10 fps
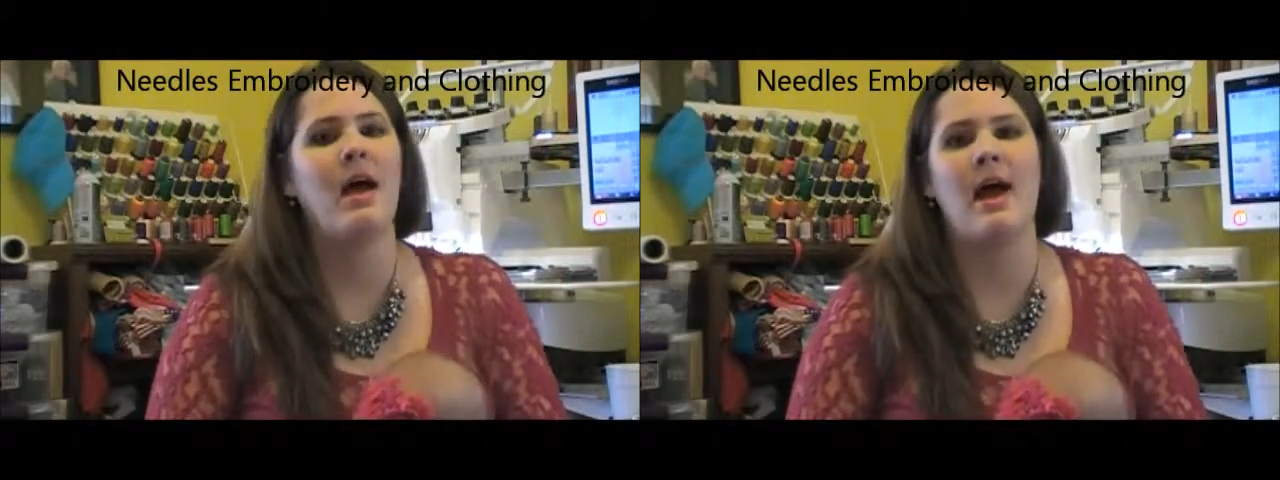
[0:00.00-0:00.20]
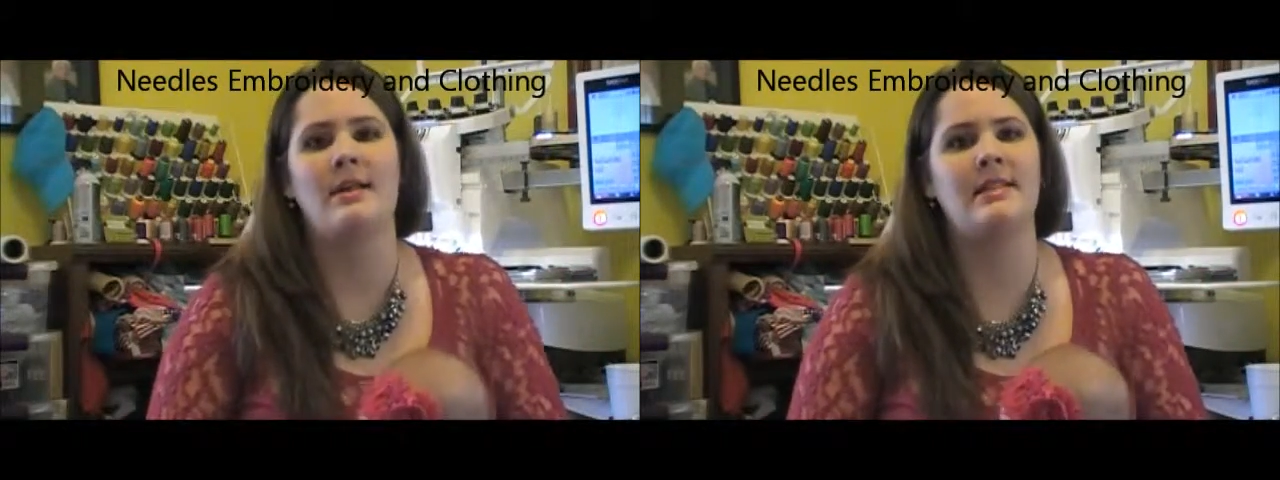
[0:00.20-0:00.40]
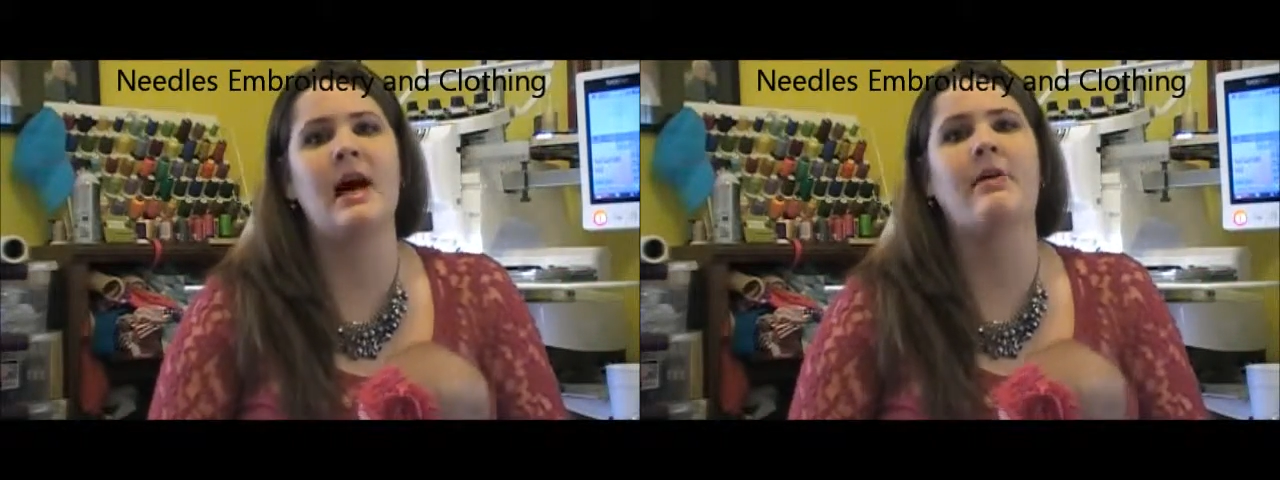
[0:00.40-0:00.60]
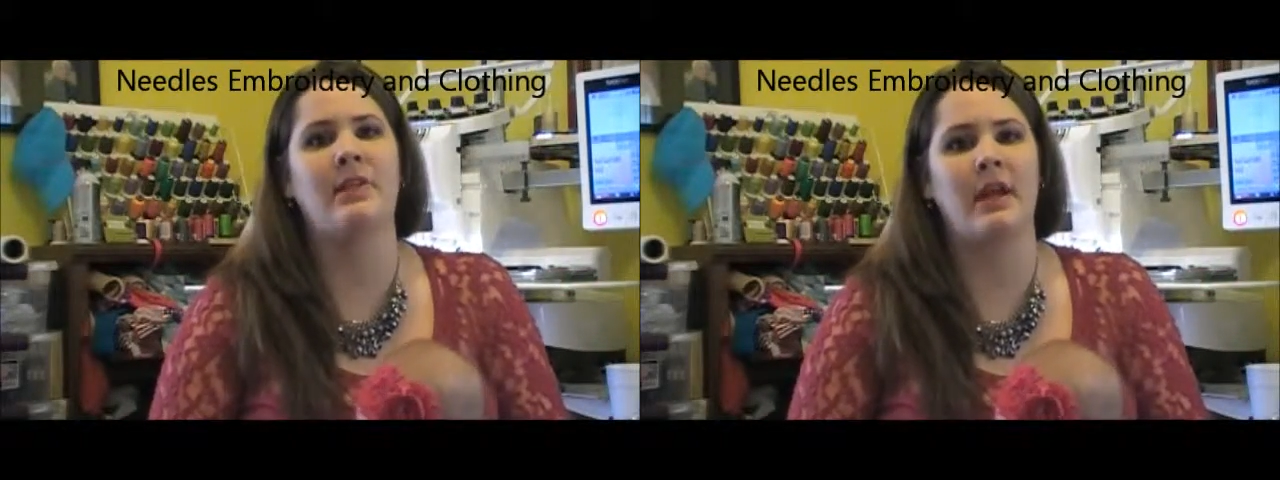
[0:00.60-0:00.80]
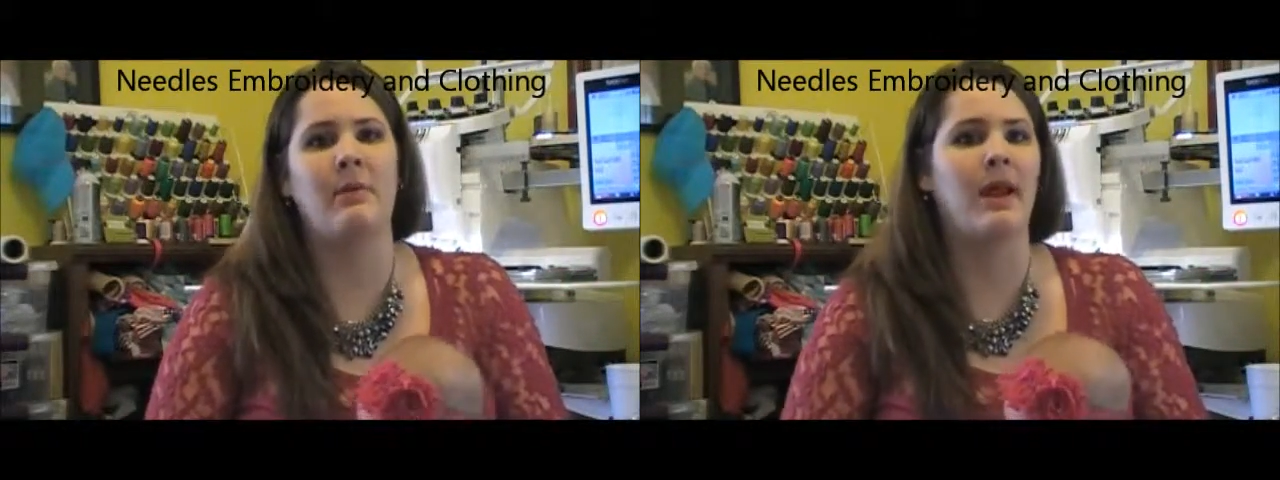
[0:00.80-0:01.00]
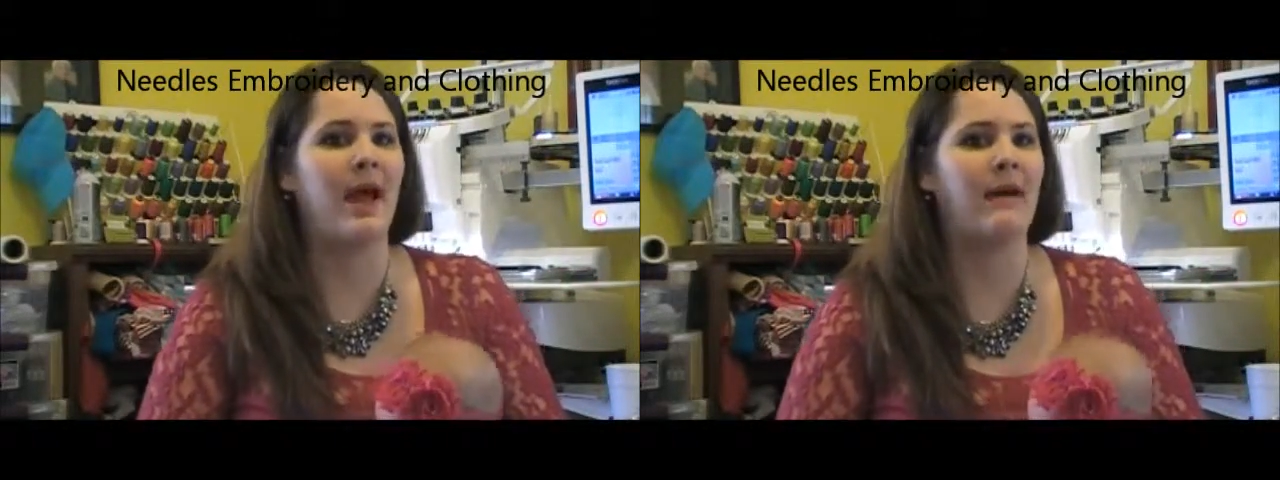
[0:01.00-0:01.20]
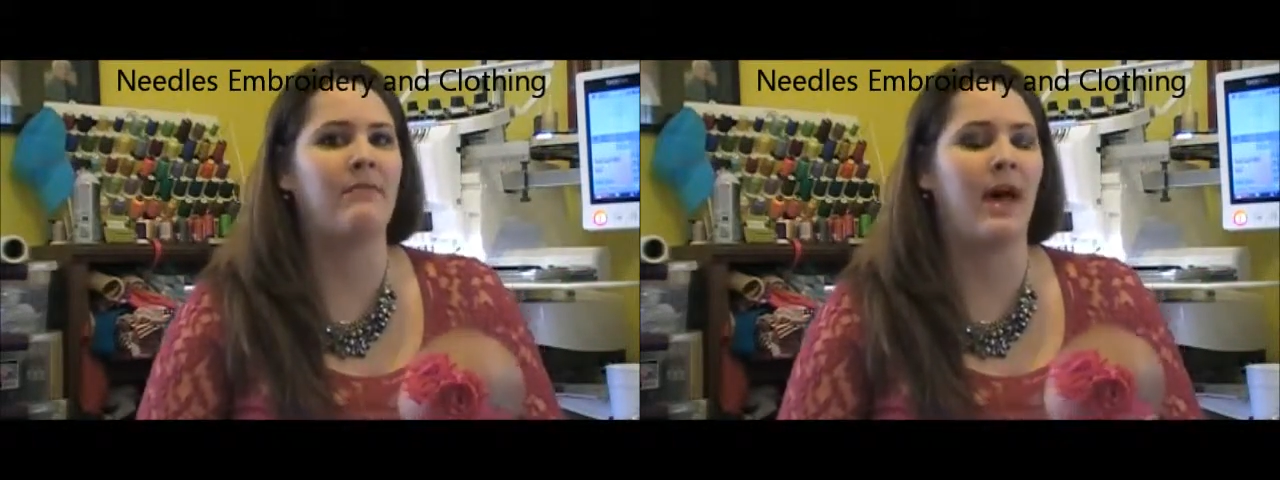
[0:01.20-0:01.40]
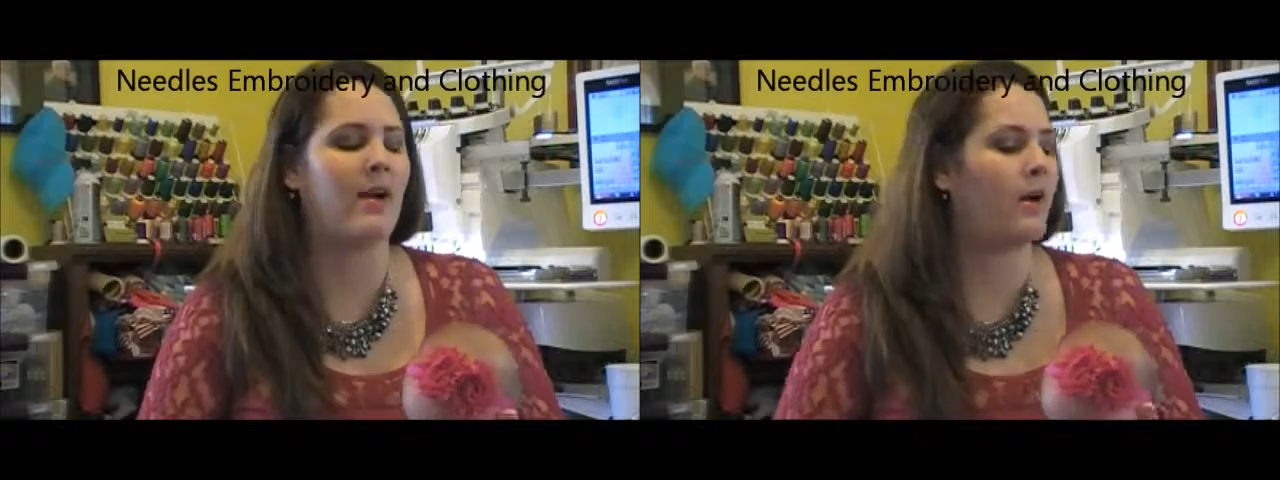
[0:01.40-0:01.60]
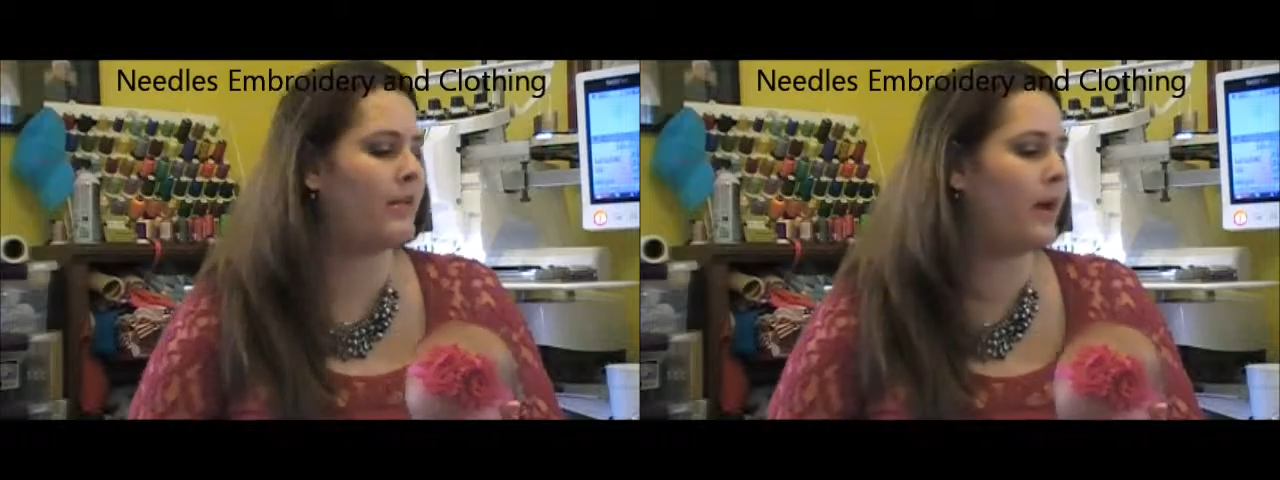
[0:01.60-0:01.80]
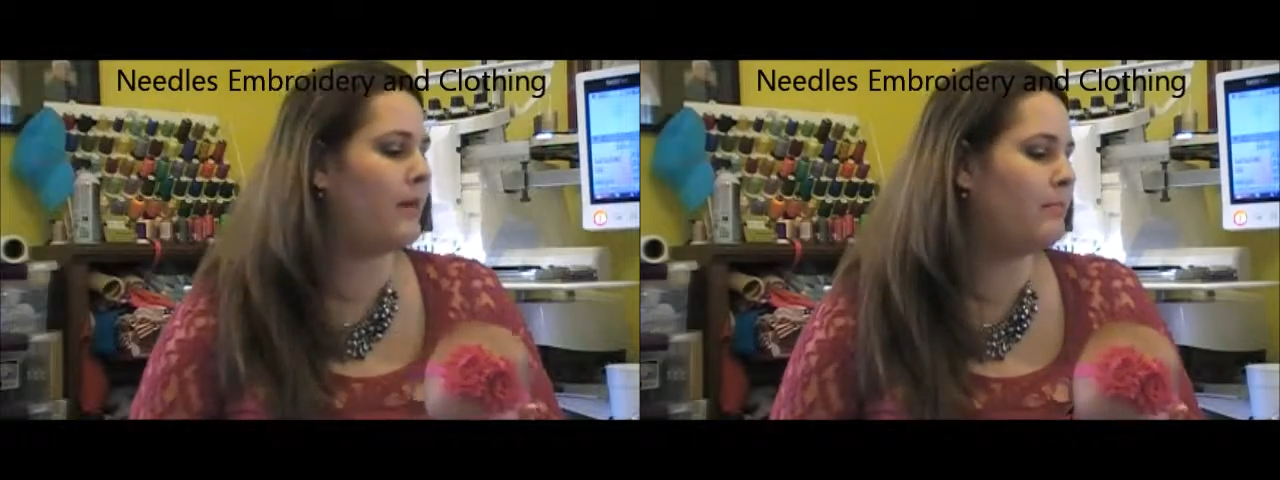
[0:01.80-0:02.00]
I doubt that it would have that
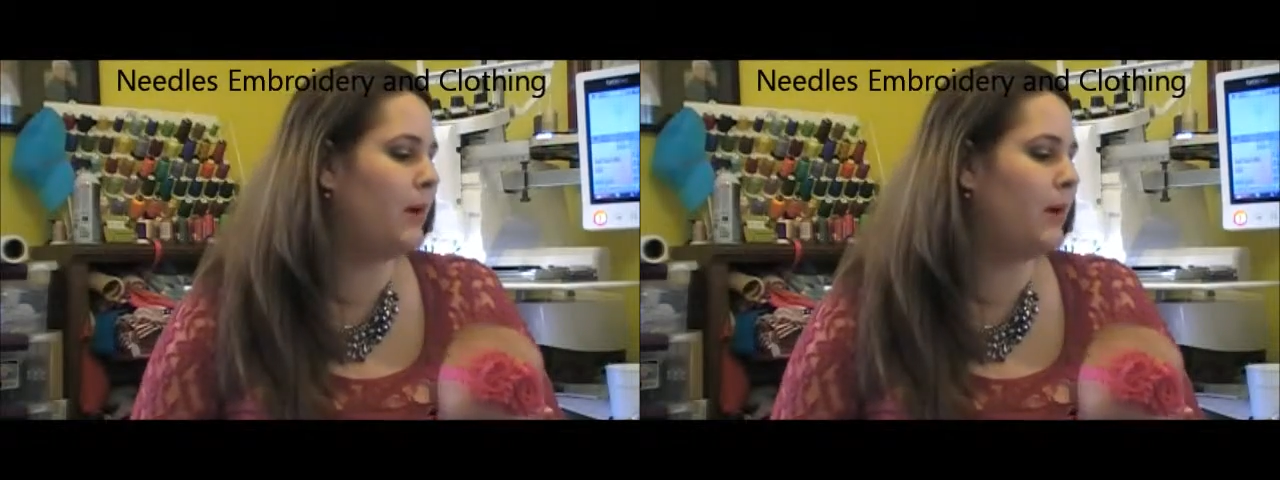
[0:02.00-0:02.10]
on there,